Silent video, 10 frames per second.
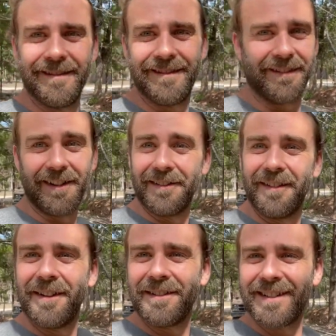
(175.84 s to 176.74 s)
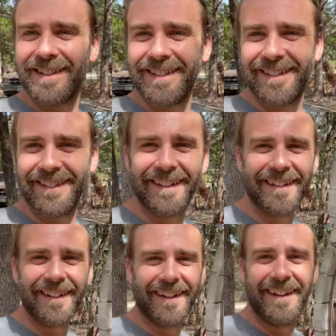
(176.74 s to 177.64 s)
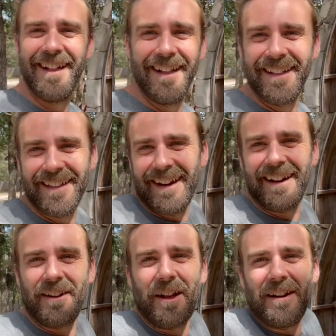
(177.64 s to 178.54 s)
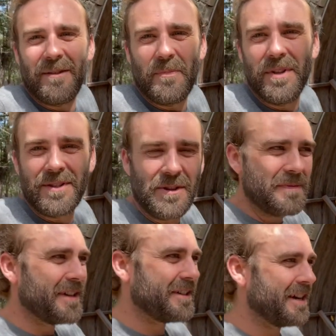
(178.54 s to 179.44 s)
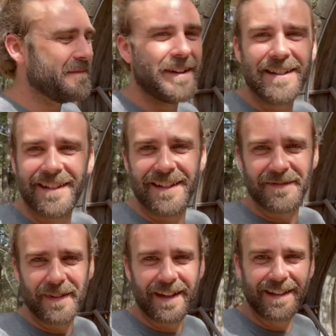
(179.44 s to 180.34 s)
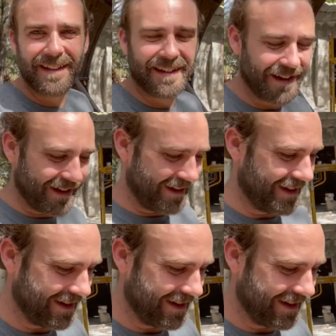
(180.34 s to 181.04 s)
well, who knows? I don't put too much on myself, man. You can't,